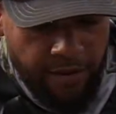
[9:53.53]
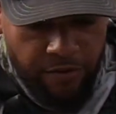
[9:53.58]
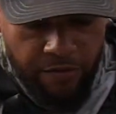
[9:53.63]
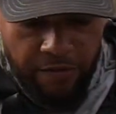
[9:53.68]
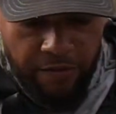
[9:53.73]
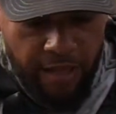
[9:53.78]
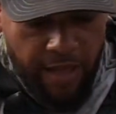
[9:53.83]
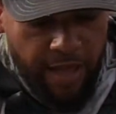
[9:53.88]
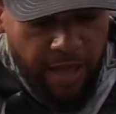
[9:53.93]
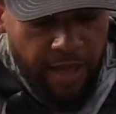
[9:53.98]

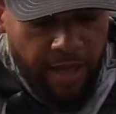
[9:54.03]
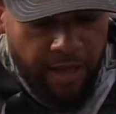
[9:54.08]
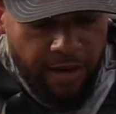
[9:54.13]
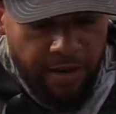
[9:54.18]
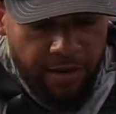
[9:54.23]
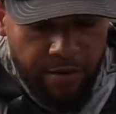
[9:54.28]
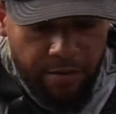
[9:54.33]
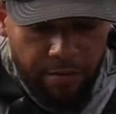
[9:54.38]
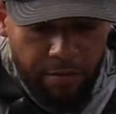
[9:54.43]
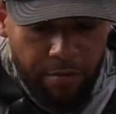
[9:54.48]
you've got
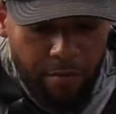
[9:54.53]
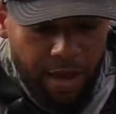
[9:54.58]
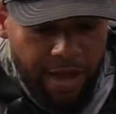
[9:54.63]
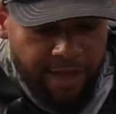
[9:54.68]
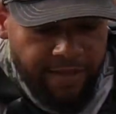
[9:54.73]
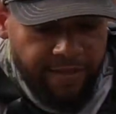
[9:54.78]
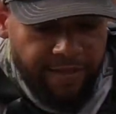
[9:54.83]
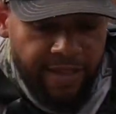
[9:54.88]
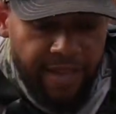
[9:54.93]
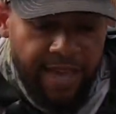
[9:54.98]
my
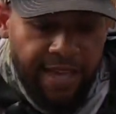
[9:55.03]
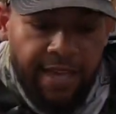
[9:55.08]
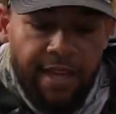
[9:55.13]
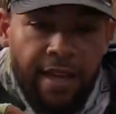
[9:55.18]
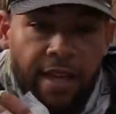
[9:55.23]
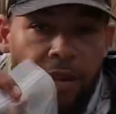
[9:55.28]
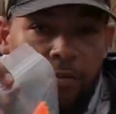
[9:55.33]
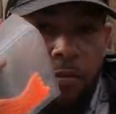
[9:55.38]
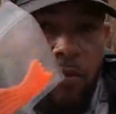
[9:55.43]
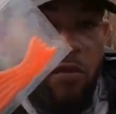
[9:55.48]
take
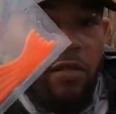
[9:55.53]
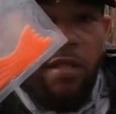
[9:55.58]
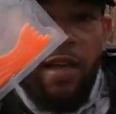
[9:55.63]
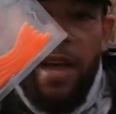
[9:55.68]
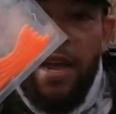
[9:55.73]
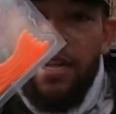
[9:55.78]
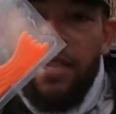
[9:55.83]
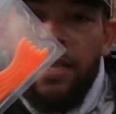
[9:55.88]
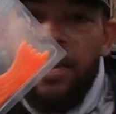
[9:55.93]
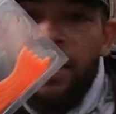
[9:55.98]
on
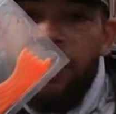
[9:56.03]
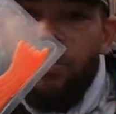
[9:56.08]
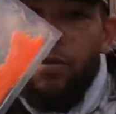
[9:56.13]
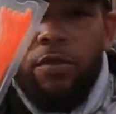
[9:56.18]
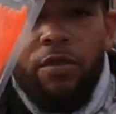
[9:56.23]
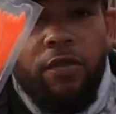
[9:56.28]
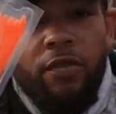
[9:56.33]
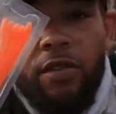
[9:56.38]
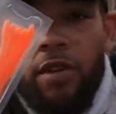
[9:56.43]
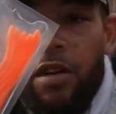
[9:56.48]
merthiolate,
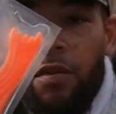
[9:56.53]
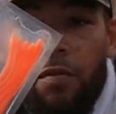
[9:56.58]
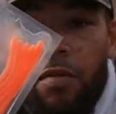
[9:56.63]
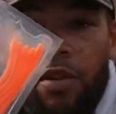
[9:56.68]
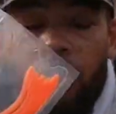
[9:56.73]
which is going to be